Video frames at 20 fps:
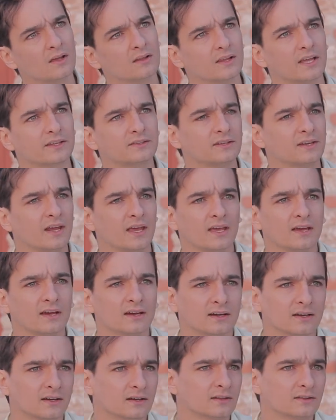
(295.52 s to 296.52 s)
Like today,
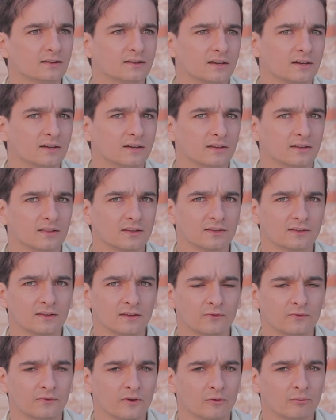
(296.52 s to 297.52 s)
uh, the, there's
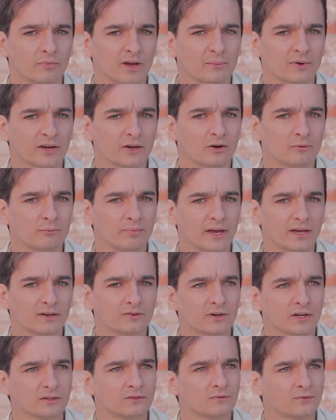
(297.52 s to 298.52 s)
this film by Michael Bay,
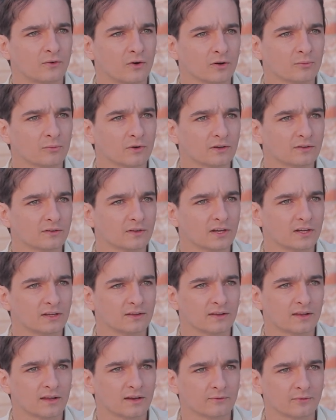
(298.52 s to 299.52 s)
Transformers, and
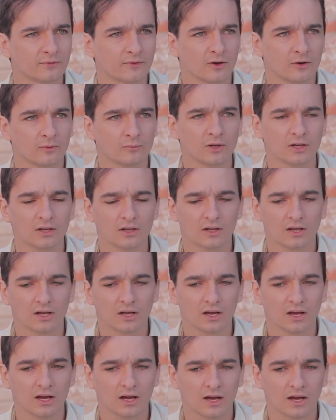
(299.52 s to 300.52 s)
in that film,
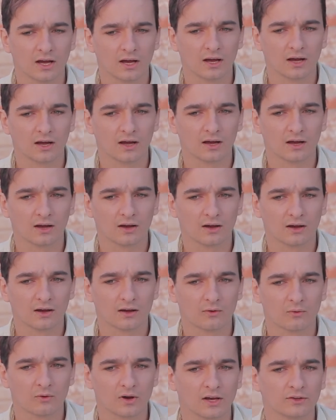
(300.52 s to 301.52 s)
uh,
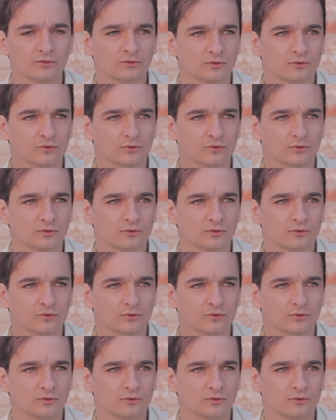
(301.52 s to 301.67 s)
a